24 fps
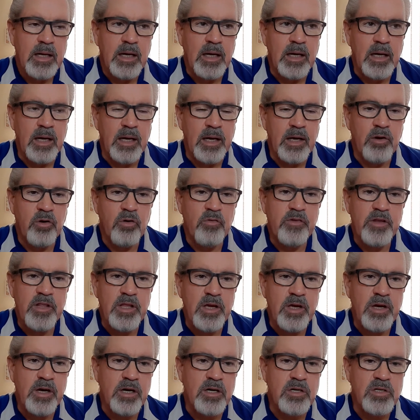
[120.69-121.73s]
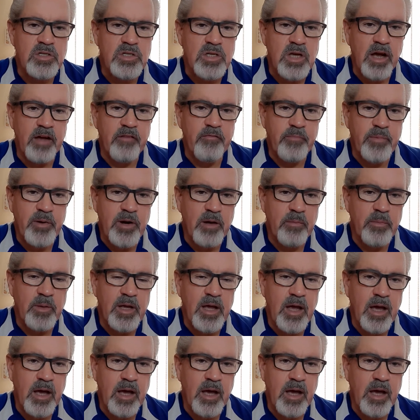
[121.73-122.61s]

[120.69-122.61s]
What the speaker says: And over the years, I've probably